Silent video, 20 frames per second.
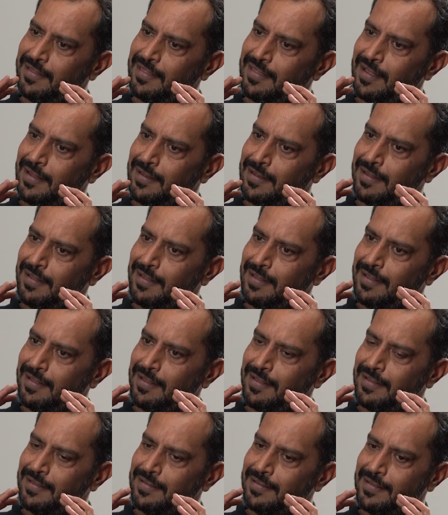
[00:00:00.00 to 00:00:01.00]
that
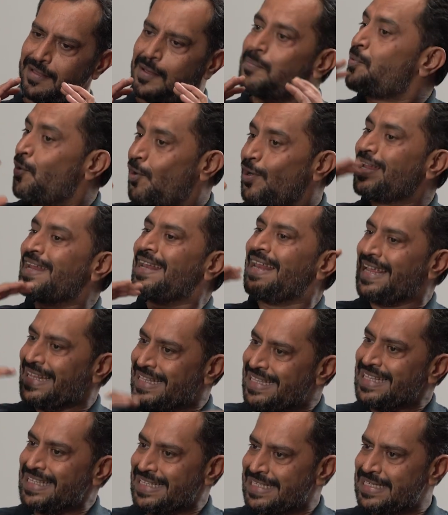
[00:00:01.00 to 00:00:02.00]
a product like
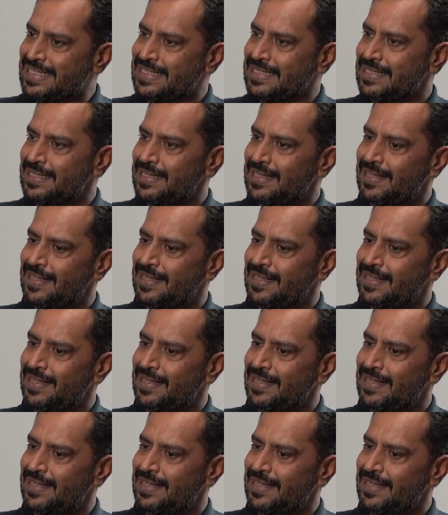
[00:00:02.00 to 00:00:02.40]
this